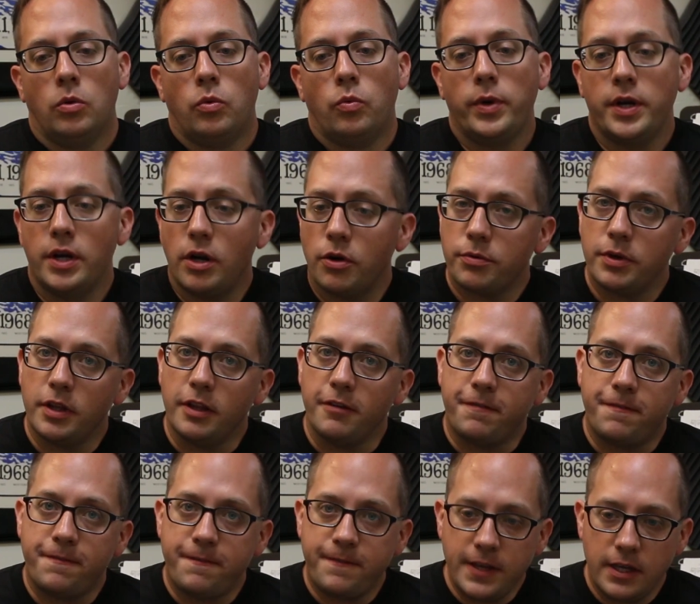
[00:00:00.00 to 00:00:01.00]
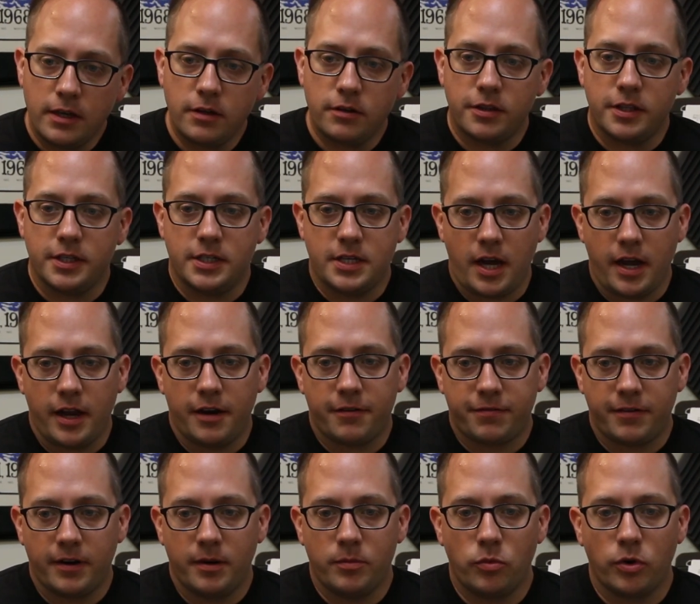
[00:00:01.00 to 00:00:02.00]
We don't really feel the
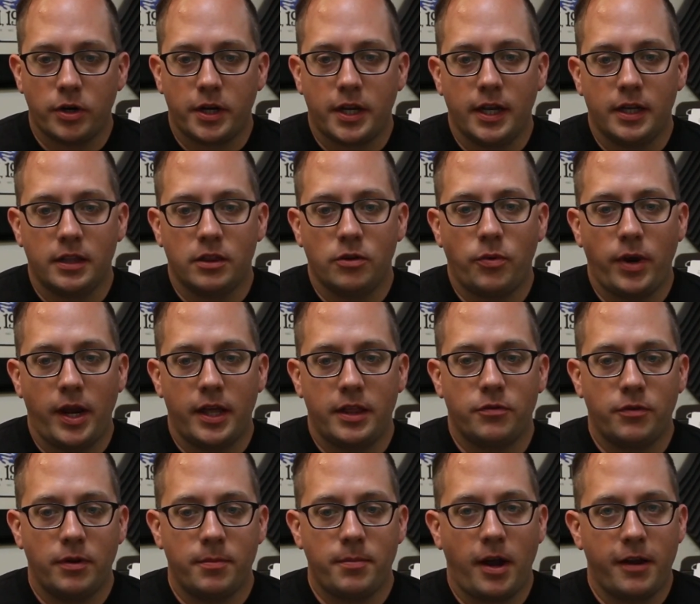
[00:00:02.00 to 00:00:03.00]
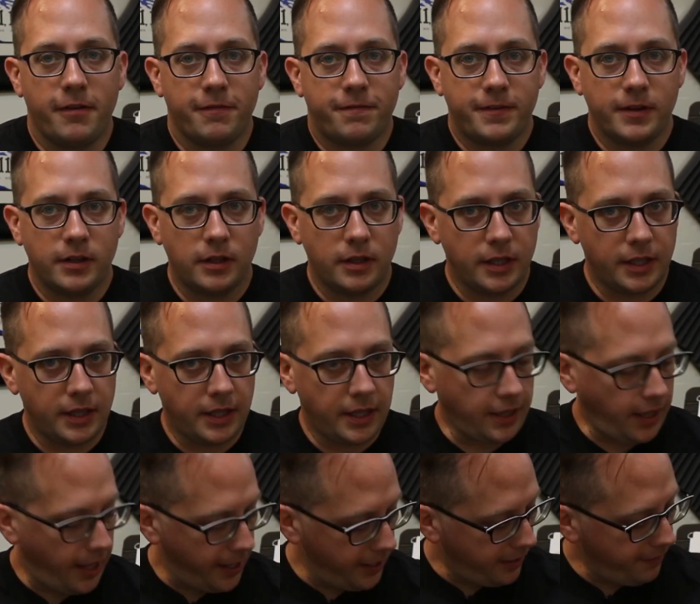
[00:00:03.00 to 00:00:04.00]
diaphragm working in the way that we might feel it
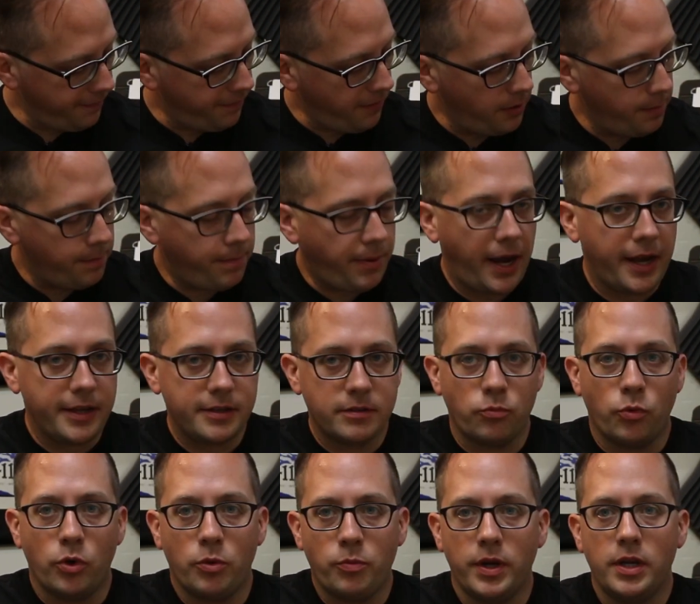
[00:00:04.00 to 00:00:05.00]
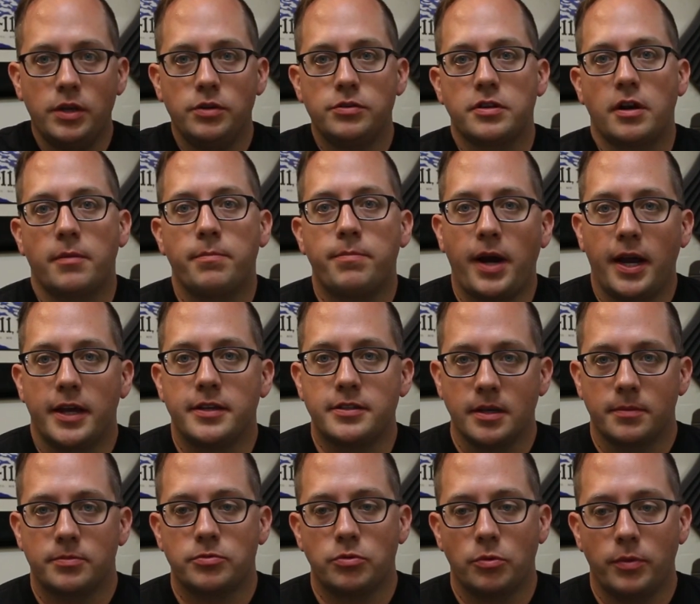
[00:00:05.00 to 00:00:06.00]
like if when we use our
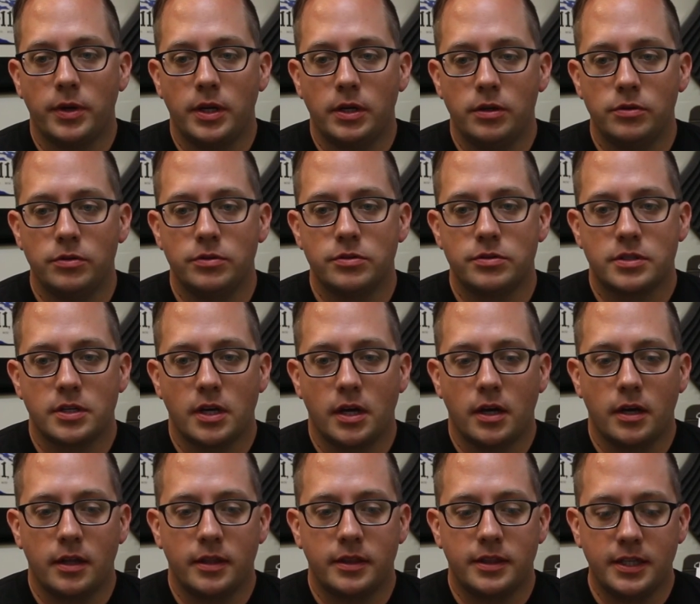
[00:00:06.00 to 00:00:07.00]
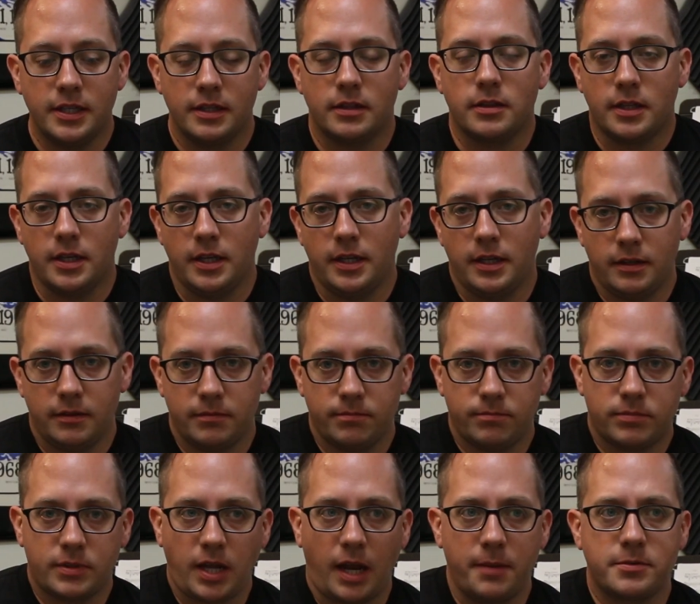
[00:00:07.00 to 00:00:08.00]
biceps, when we use the
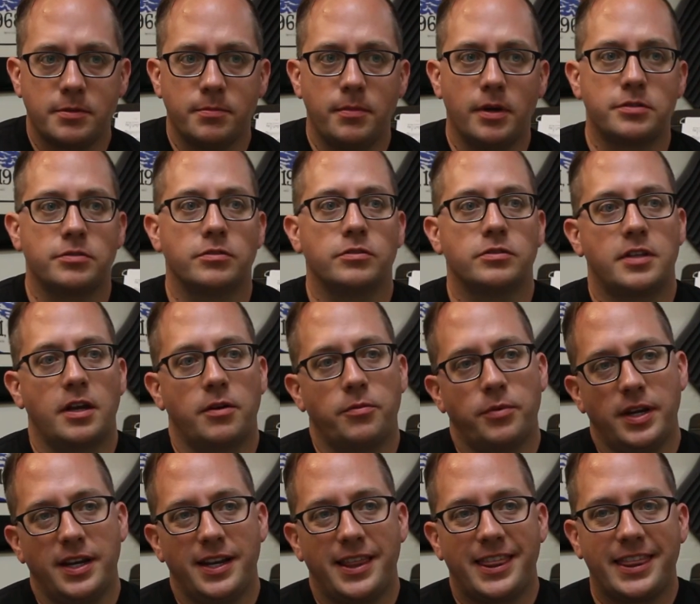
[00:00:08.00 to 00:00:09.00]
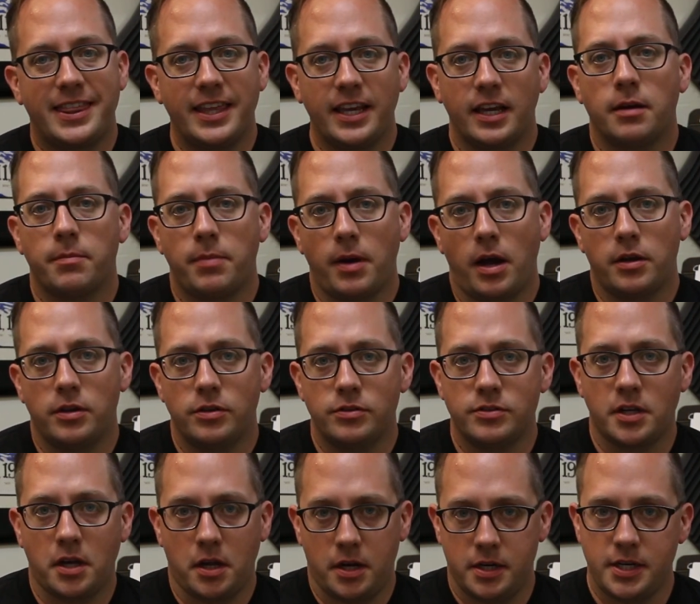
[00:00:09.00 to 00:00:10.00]
types of muscles that we think about
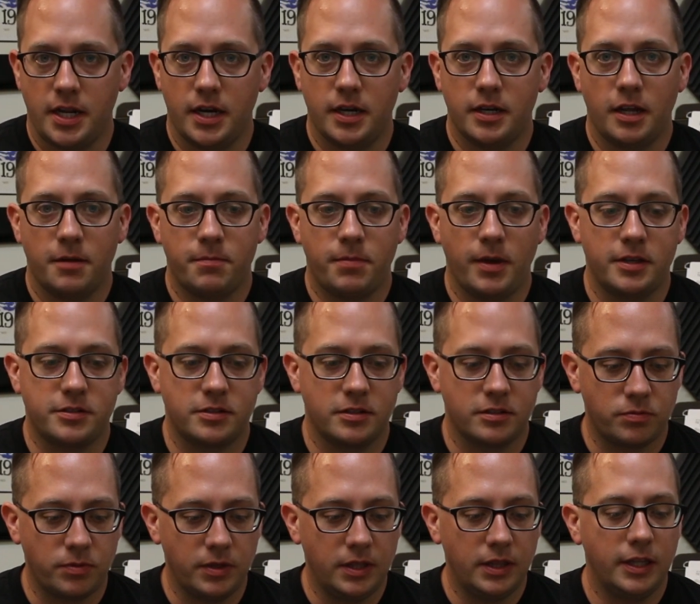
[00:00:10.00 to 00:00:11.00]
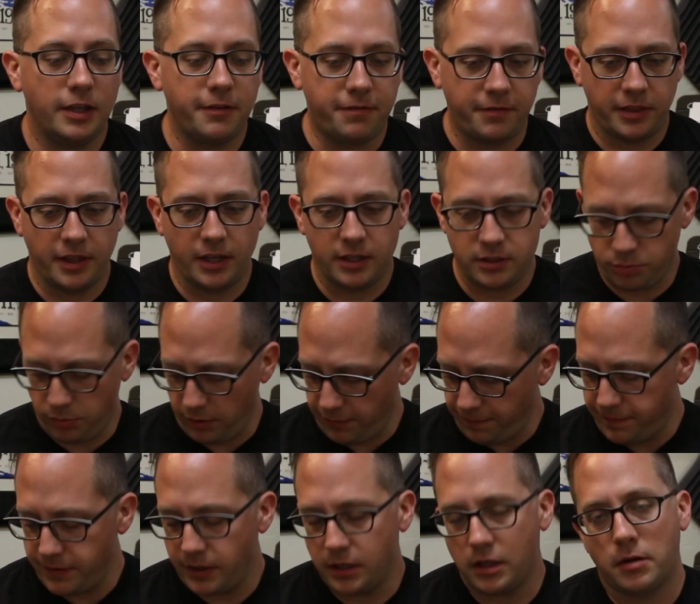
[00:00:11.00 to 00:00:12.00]
using on a day-to-day basis. We lift things and we
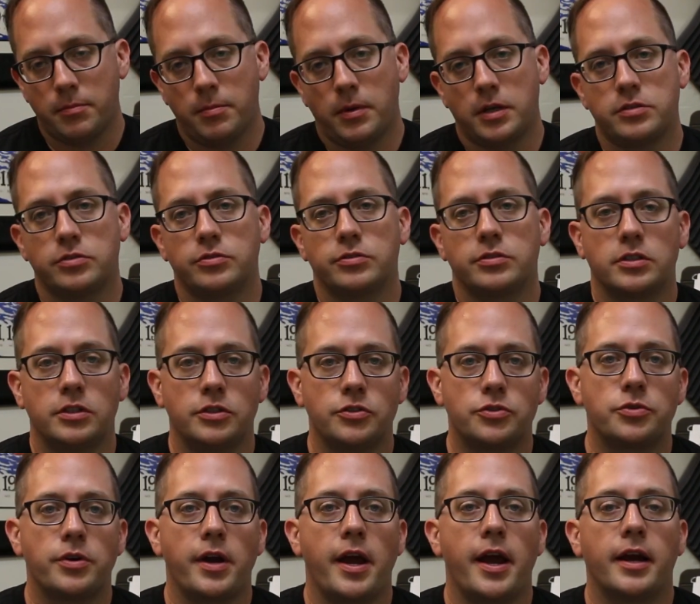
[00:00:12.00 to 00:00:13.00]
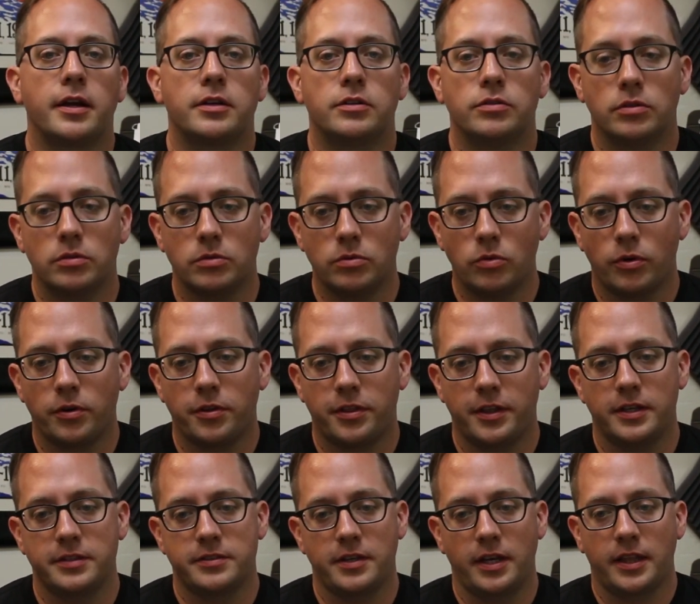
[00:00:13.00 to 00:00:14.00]
feel our muscles contract, or
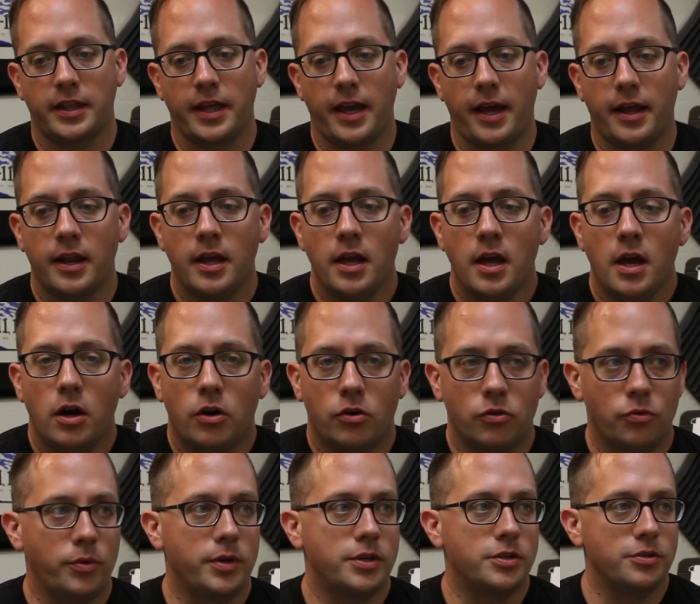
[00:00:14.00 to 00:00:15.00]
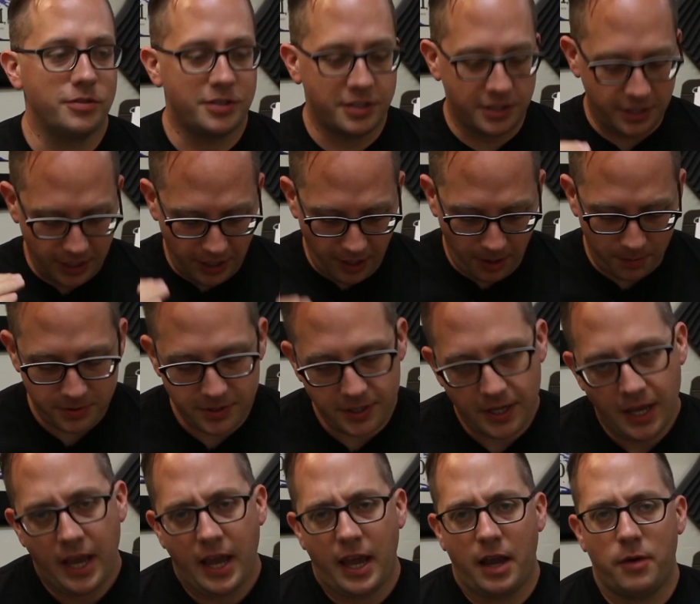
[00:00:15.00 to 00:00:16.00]
things like that. Or we do sit-ups
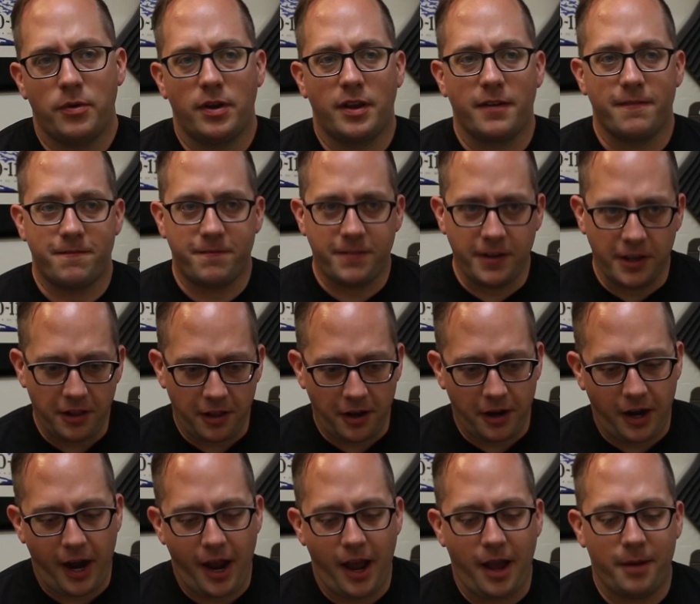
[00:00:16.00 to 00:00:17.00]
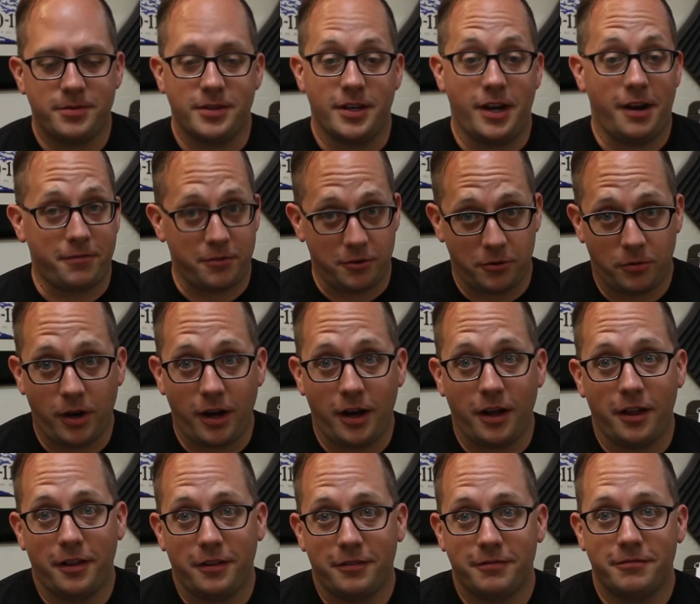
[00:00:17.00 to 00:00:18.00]
and we can feel our abs, and after a
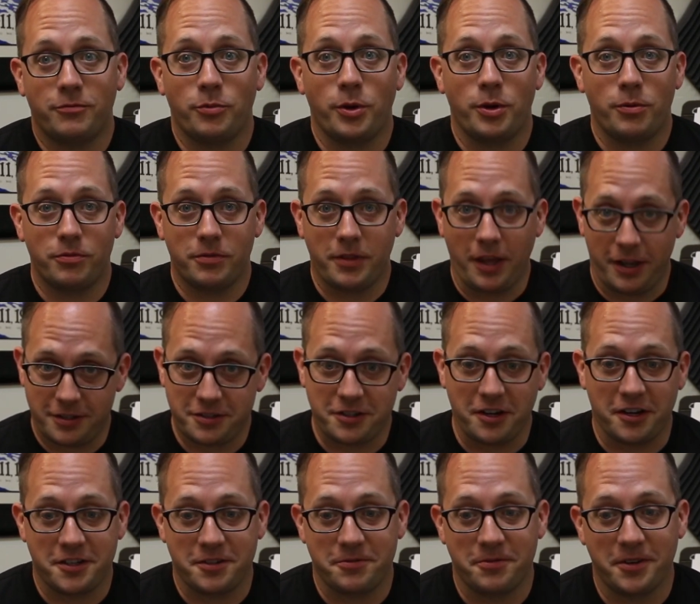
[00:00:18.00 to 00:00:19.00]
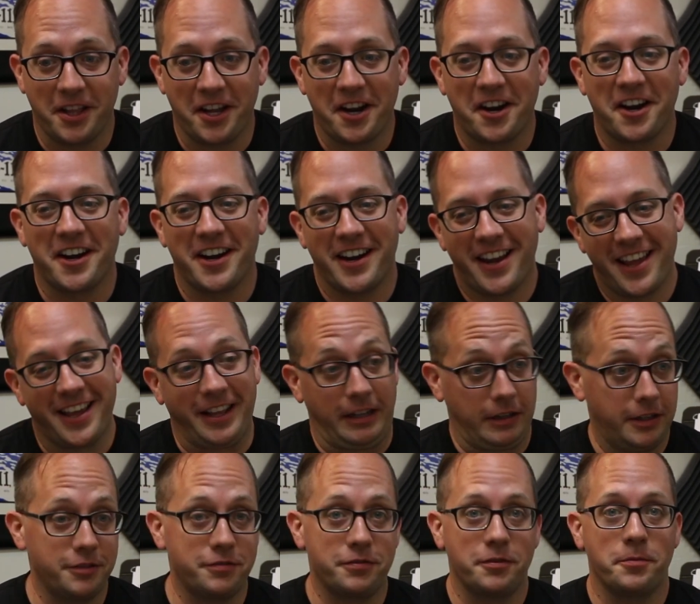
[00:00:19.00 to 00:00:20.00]
while they start to really hurt, at
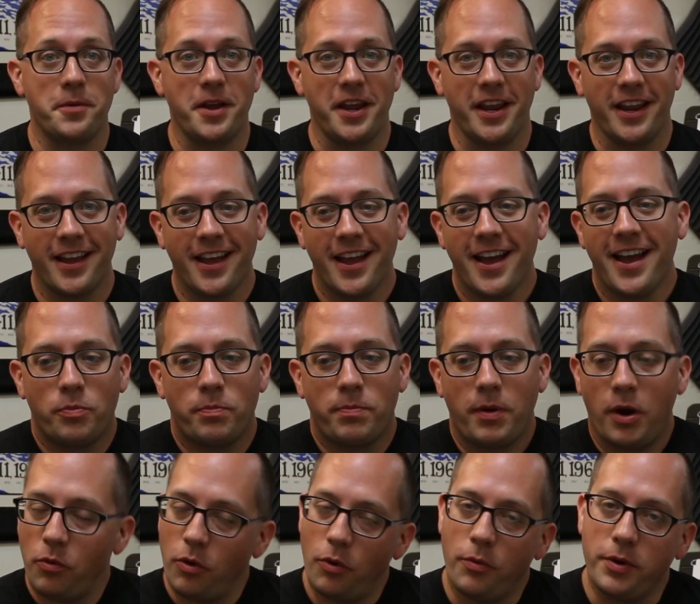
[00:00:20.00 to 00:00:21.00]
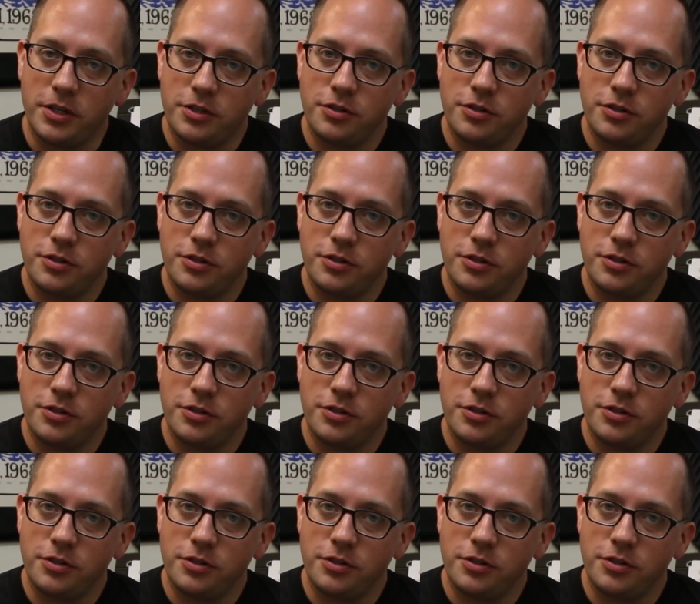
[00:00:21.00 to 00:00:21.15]
least for me. But what we